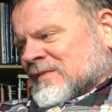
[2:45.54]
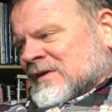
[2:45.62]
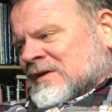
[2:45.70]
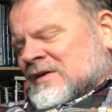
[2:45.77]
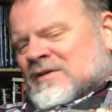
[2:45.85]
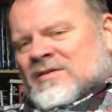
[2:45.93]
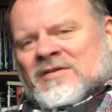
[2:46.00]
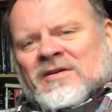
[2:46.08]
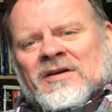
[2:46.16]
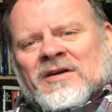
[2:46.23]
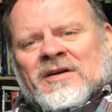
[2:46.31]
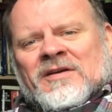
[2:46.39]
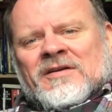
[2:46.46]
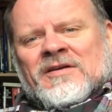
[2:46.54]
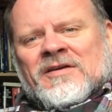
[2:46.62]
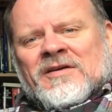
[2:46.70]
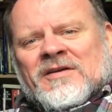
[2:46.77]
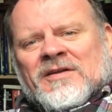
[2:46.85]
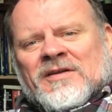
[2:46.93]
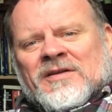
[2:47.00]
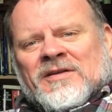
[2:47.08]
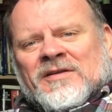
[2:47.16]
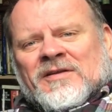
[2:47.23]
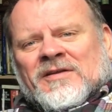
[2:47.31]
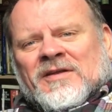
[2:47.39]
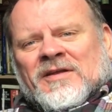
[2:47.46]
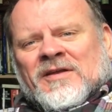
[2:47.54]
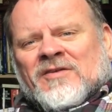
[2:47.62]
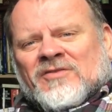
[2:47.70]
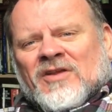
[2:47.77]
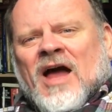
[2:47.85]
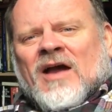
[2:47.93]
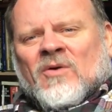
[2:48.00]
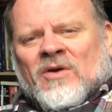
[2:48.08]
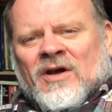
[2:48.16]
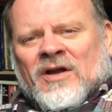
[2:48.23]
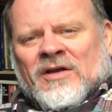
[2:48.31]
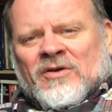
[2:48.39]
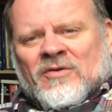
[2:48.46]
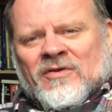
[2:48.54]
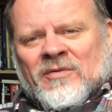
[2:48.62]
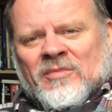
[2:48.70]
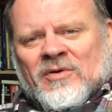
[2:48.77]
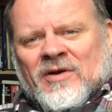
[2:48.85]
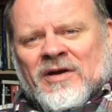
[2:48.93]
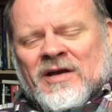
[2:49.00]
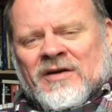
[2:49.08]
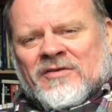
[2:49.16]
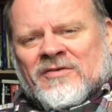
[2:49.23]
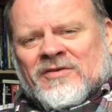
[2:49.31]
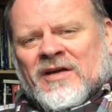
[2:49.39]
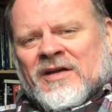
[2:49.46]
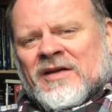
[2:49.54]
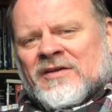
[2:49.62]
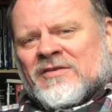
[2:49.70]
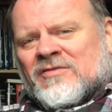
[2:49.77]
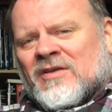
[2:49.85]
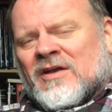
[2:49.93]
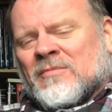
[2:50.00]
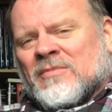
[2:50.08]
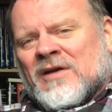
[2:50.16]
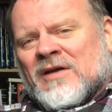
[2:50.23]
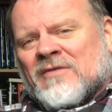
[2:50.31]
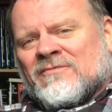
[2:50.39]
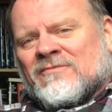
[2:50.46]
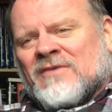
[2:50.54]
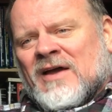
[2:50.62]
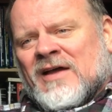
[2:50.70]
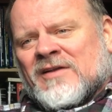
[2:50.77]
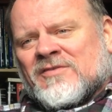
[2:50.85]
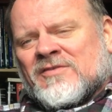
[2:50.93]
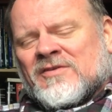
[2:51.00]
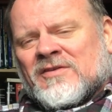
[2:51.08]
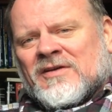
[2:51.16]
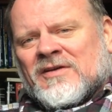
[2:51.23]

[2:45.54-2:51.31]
And there's a lot going on in November, right? I understand that. There's a lot of big events.